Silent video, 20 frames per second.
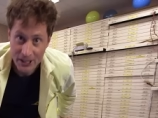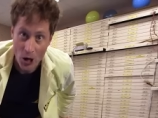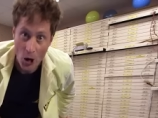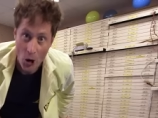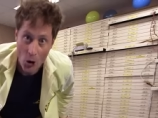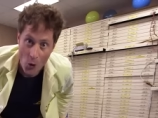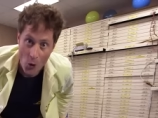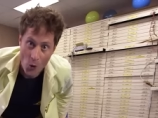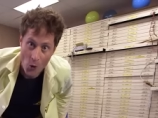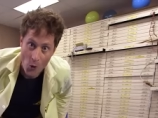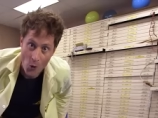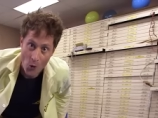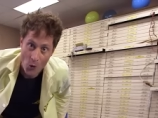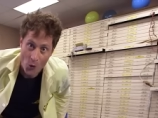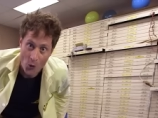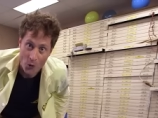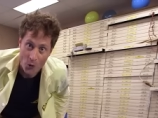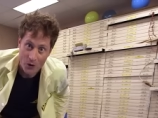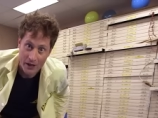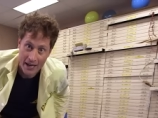
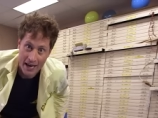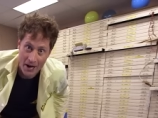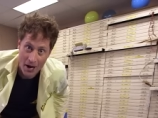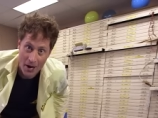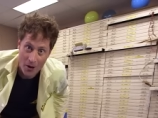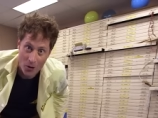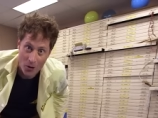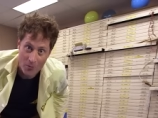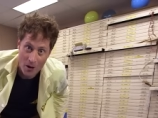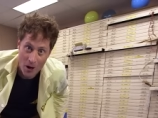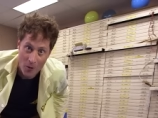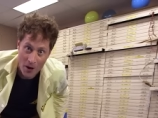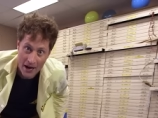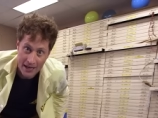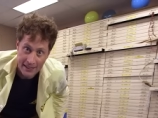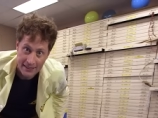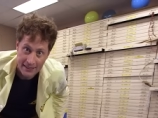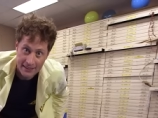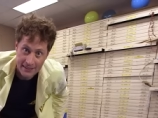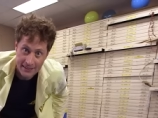no, cannot hold my
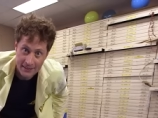weight.